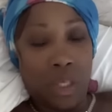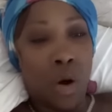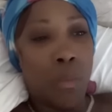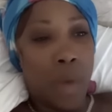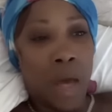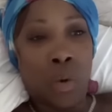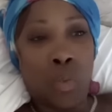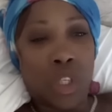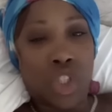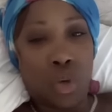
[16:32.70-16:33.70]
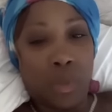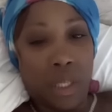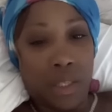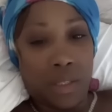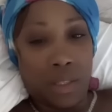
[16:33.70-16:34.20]
It don't matter what your
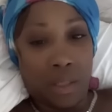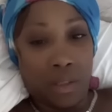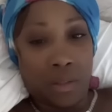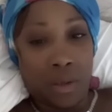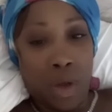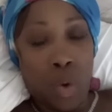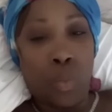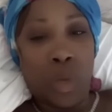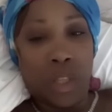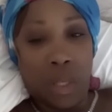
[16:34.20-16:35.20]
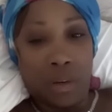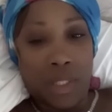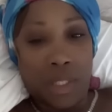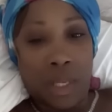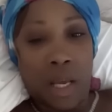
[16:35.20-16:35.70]
place is. We
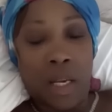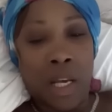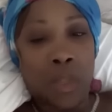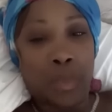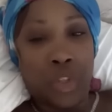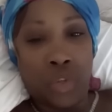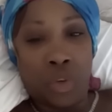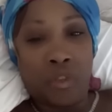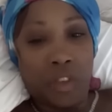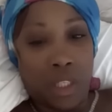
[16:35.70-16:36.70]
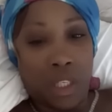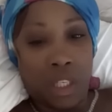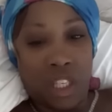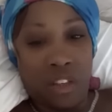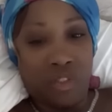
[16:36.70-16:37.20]
learned today that's pure
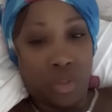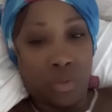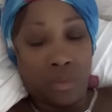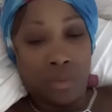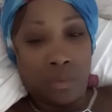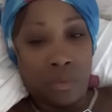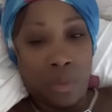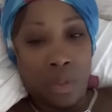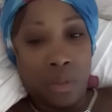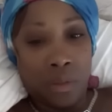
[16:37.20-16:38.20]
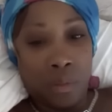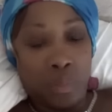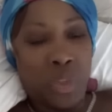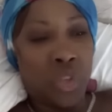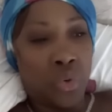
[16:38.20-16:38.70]
fucking evil.
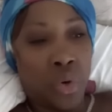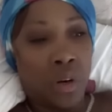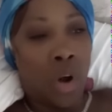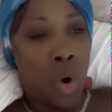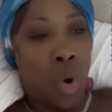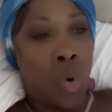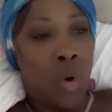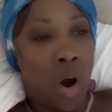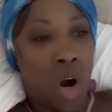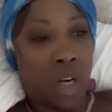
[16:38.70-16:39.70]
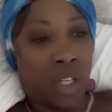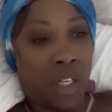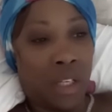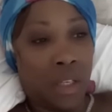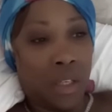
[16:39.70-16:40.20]
Pure,
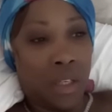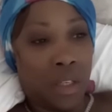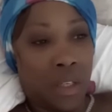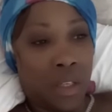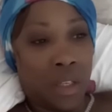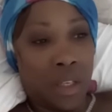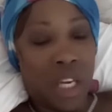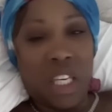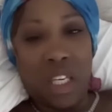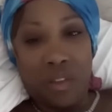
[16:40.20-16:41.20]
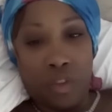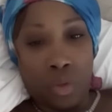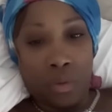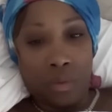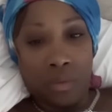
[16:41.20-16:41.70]
cold-hearted
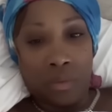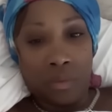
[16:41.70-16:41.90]
evil.